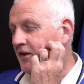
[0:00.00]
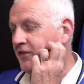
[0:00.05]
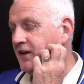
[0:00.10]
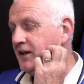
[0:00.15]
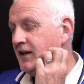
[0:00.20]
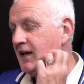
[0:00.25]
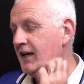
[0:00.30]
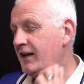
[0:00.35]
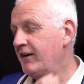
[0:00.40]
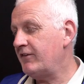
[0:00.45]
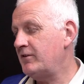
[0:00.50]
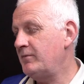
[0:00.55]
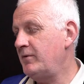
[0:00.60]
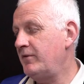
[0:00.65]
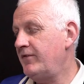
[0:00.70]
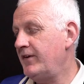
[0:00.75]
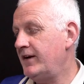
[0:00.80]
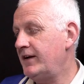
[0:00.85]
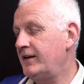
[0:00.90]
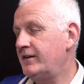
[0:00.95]
I think you're going to have to be
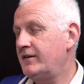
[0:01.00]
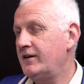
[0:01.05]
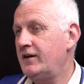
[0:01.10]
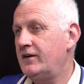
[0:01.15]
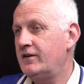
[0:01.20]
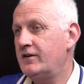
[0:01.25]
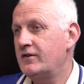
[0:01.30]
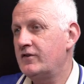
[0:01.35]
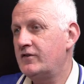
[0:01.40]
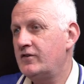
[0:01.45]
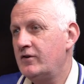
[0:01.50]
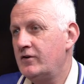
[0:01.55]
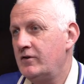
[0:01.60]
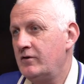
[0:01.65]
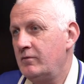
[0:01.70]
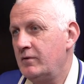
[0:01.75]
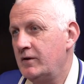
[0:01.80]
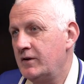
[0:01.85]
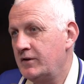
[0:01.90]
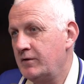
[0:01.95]
fairly decent
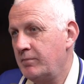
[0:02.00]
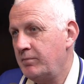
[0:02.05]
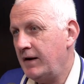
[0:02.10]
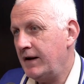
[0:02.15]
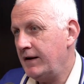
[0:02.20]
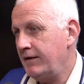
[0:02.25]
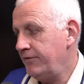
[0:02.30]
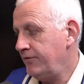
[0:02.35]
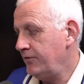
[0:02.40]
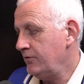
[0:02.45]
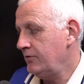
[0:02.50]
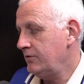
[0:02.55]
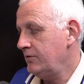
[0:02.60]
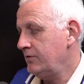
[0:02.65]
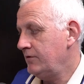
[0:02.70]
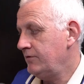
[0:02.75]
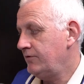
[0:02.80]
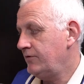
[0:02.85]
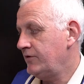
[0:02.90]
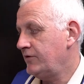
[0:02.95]
to play
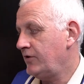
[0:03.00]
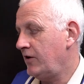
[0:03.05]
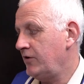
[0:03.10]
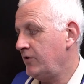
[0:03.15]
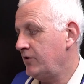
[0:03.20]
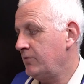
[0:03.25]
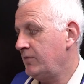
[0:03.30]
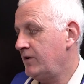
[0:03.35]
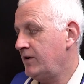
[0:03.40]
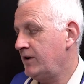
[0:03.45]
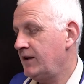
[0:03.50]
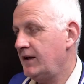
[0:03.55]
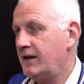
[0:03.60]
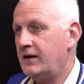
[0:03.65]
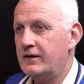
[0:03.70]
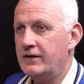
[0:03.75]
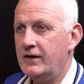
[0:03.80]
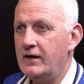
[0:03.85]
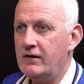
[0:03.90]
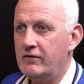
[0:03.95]
for Tottenham, because they
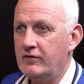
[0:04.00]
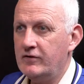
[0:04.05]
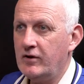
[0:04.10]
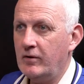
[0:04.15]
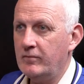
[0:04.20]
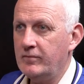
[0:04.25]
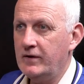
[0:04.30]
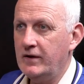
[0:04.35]
are a top